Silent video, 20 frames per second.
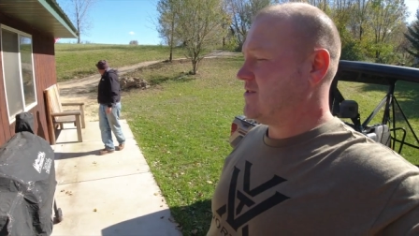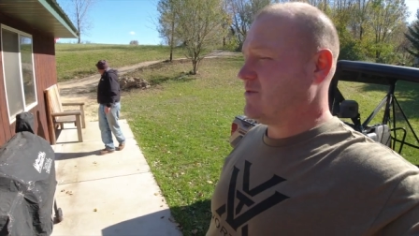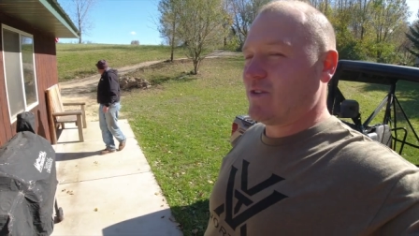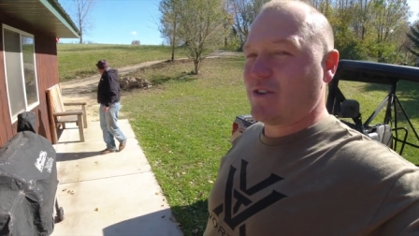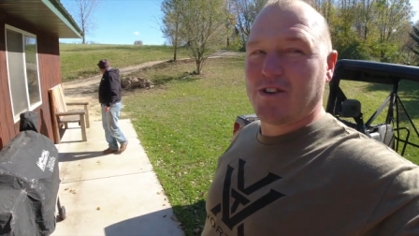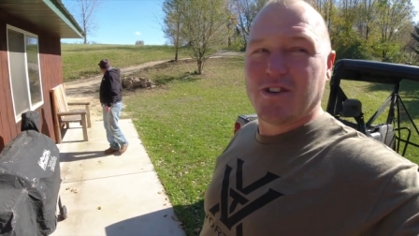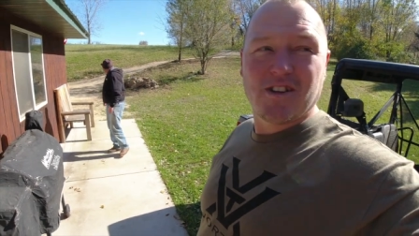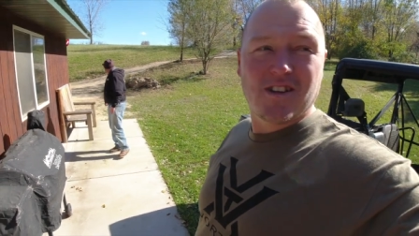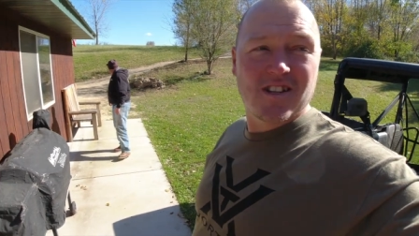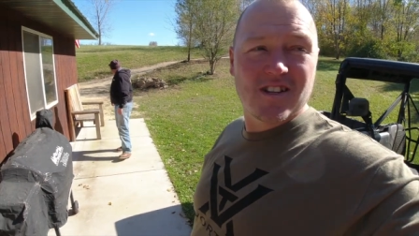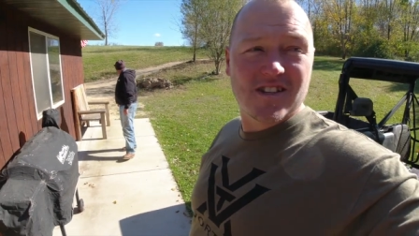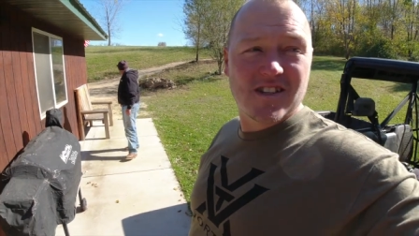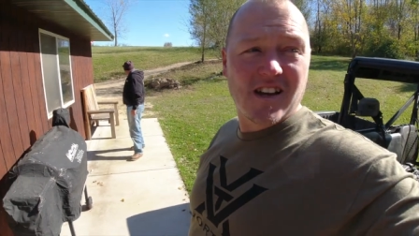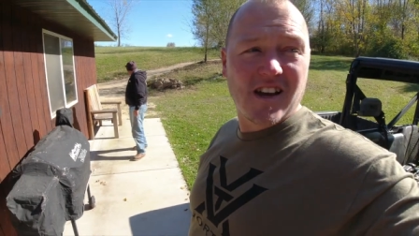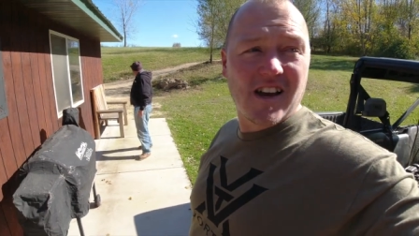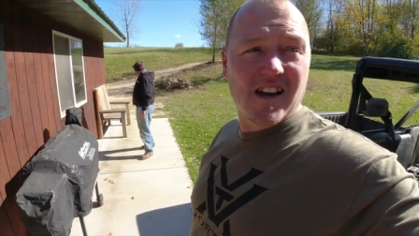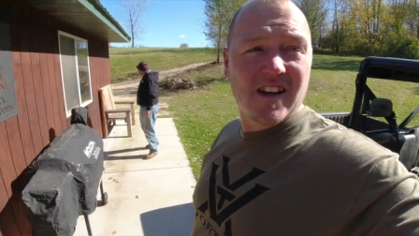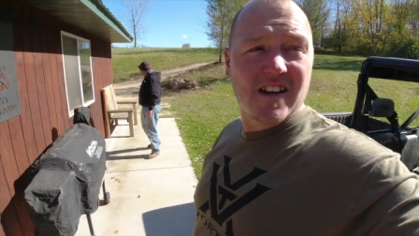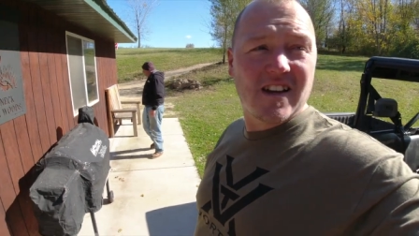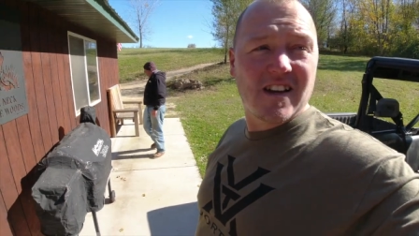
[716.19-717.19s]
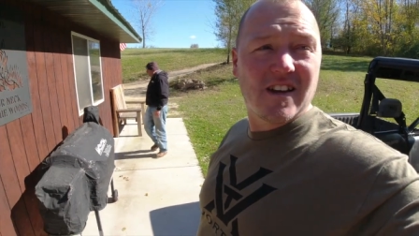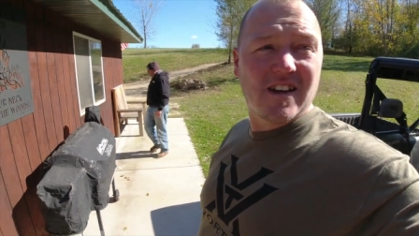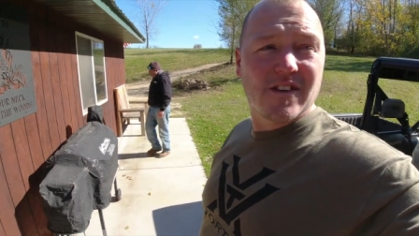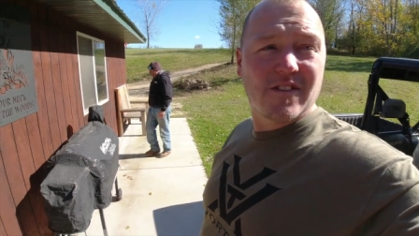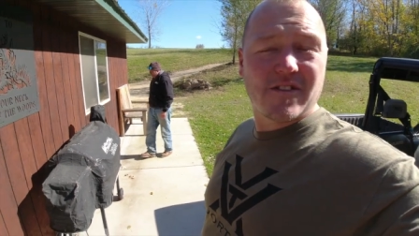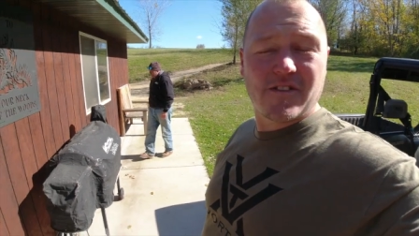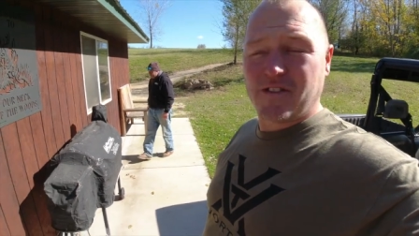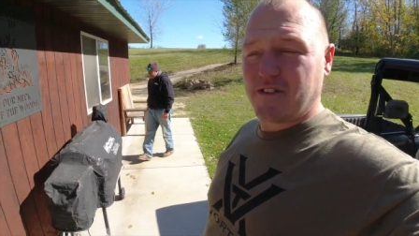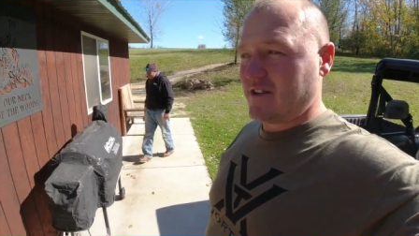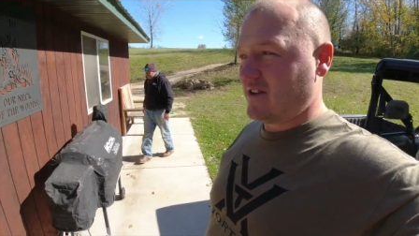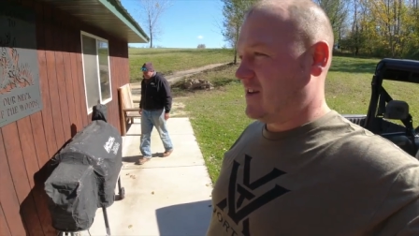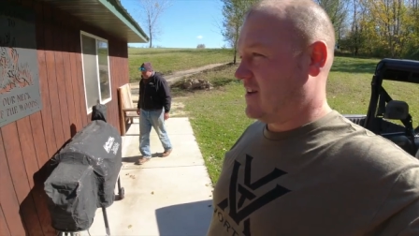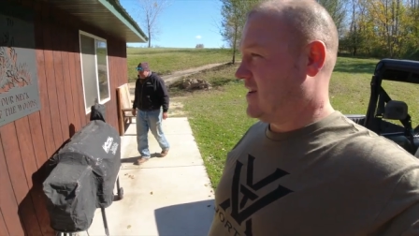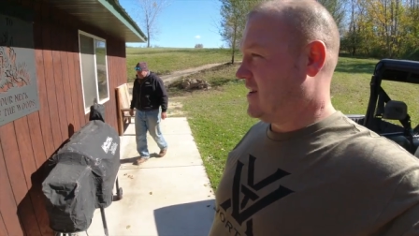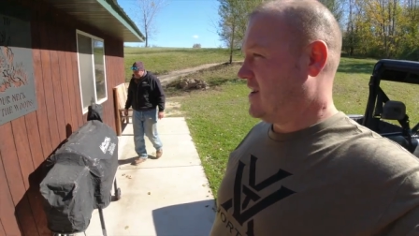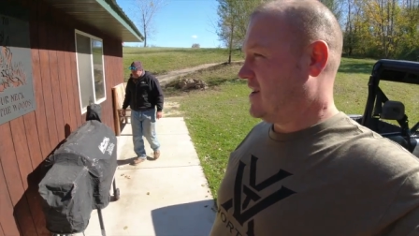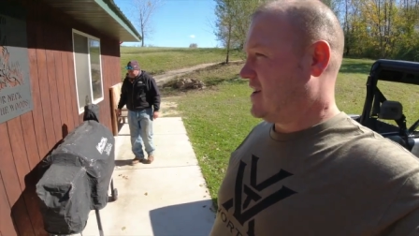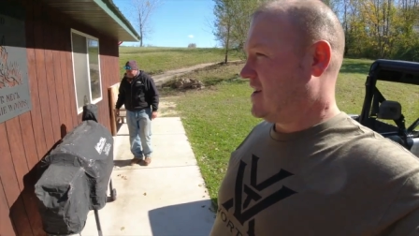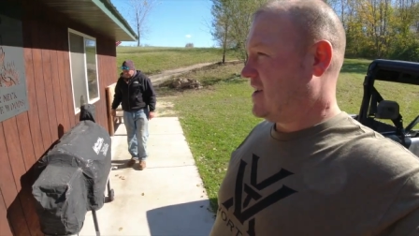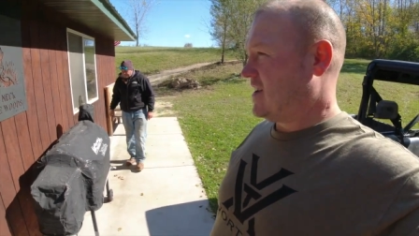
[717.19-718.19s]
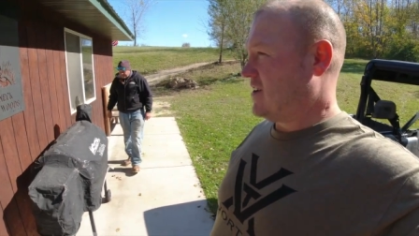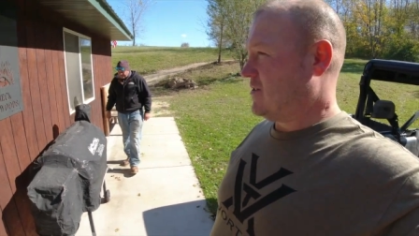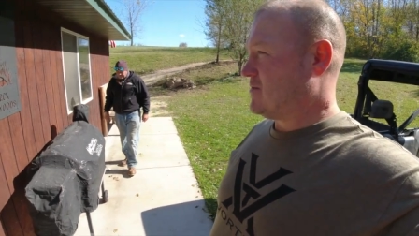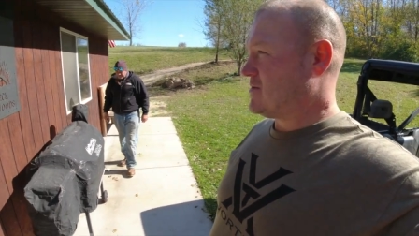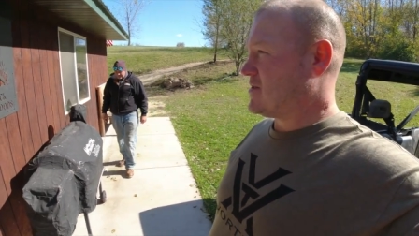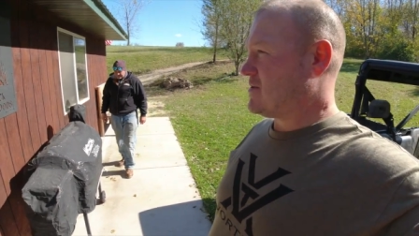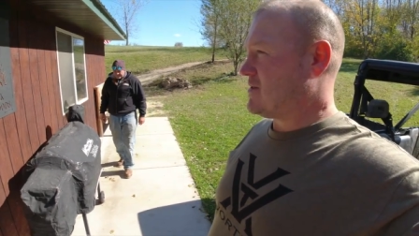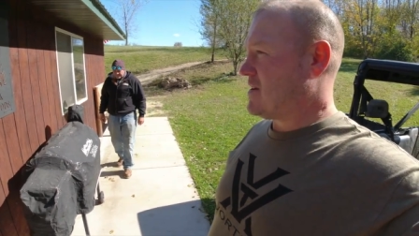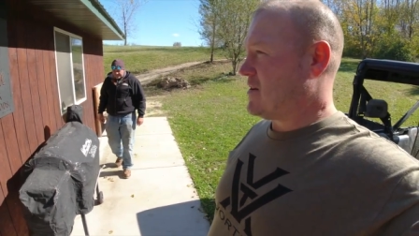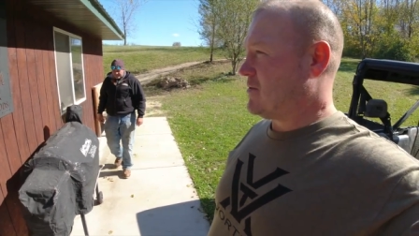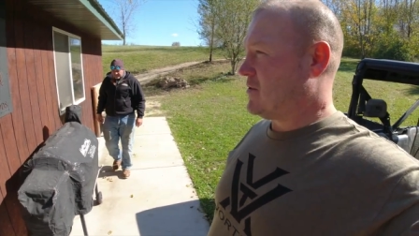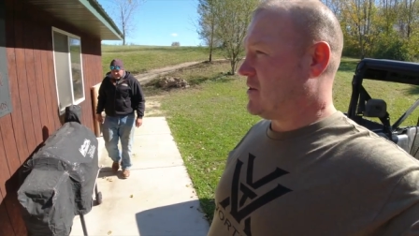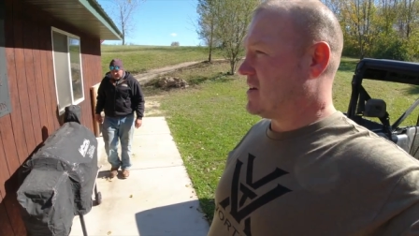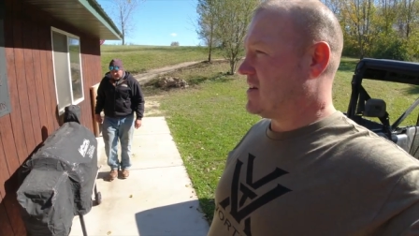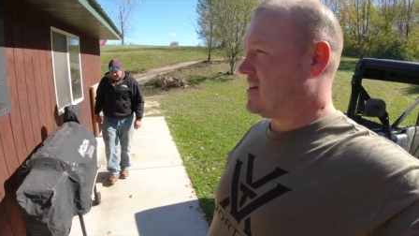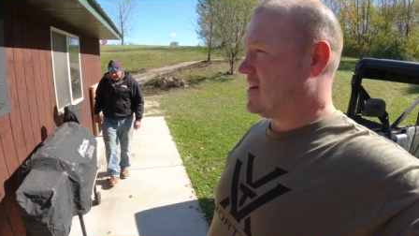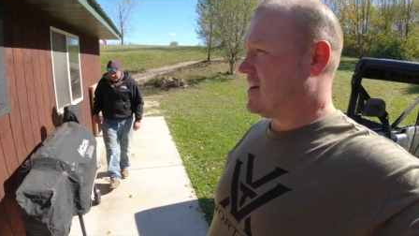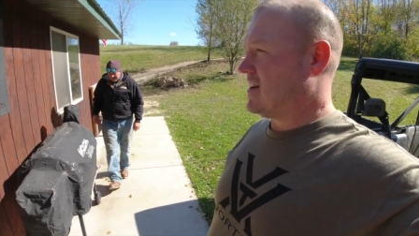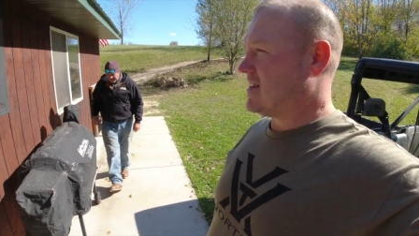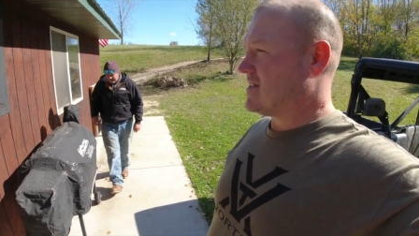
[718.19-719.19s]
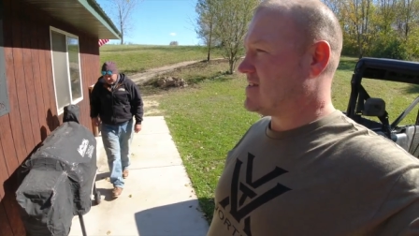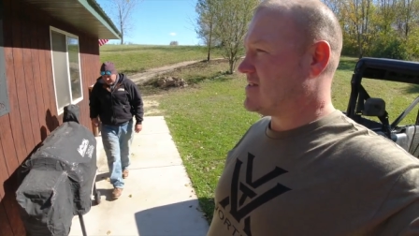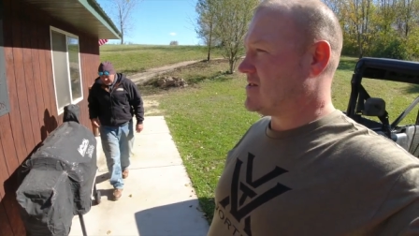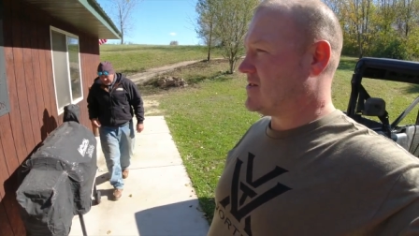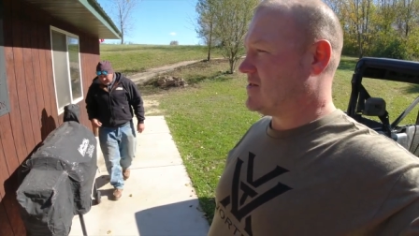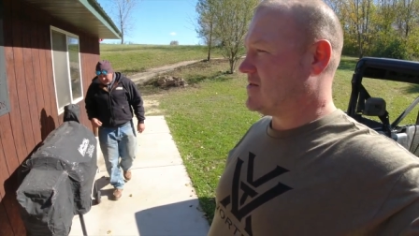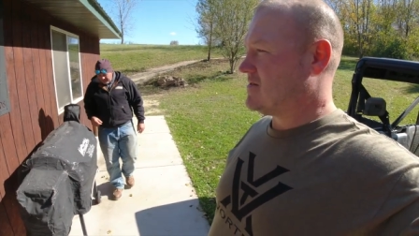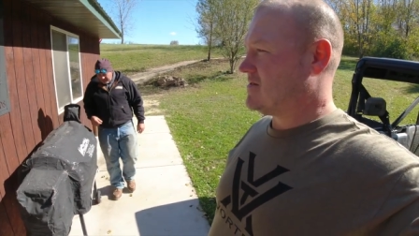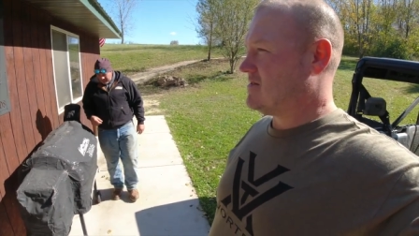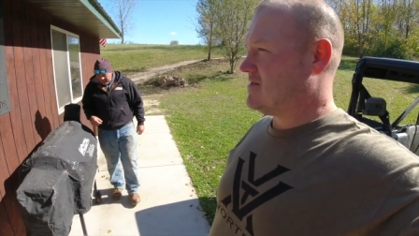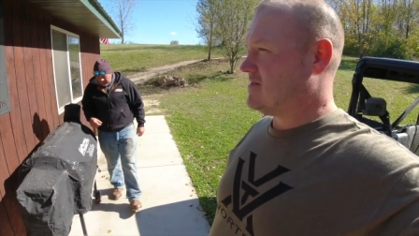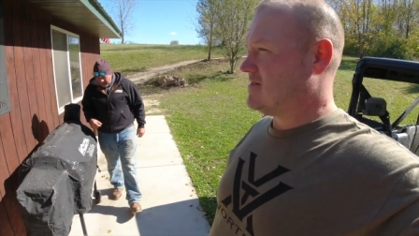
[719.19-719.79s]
We couldn't decide if he was the right one or not. So.